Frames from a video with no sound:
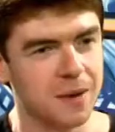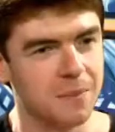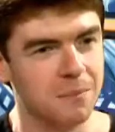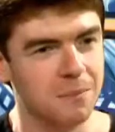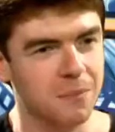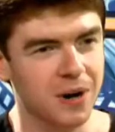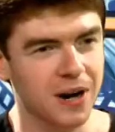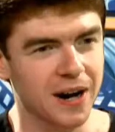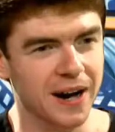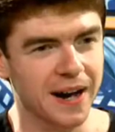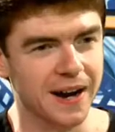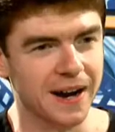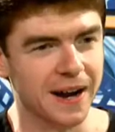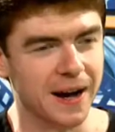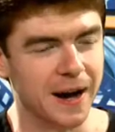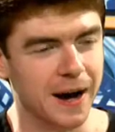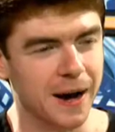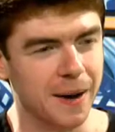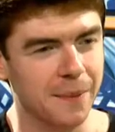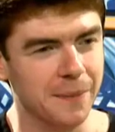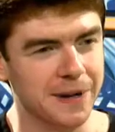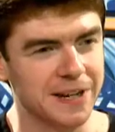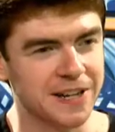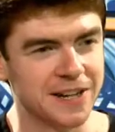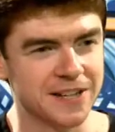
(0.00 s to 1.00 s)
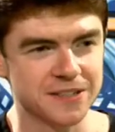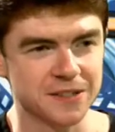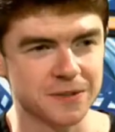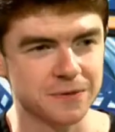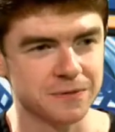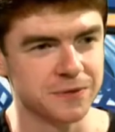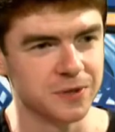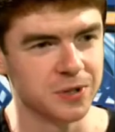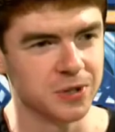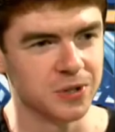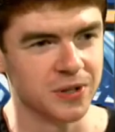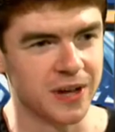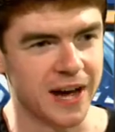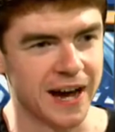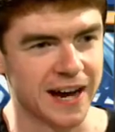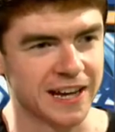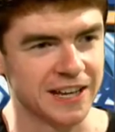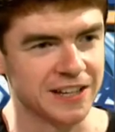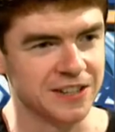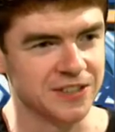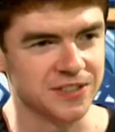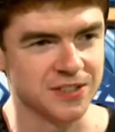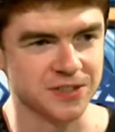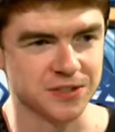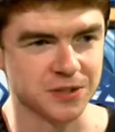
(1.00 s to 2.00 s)
but um, it doesn't feel like
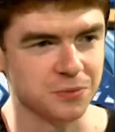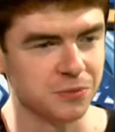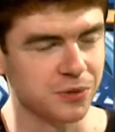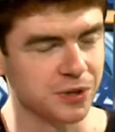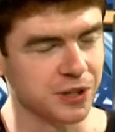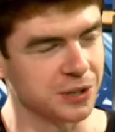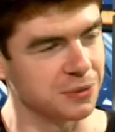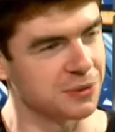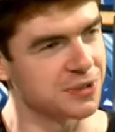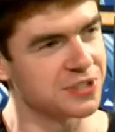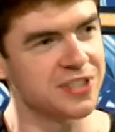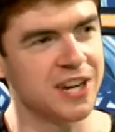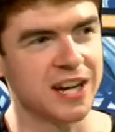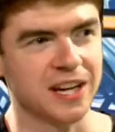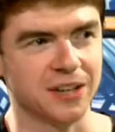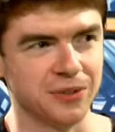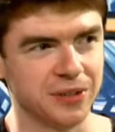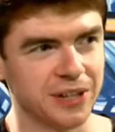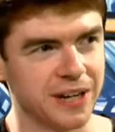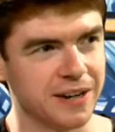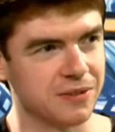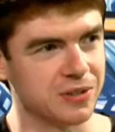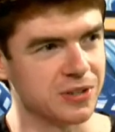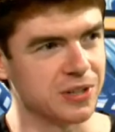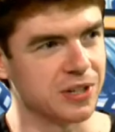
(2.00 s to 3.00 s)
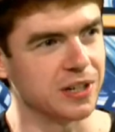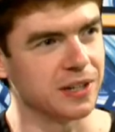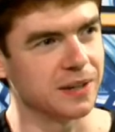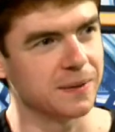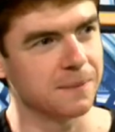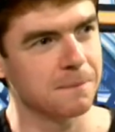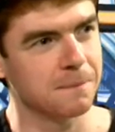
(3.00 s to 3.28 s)
he's just completely recycling everything. Gotcha.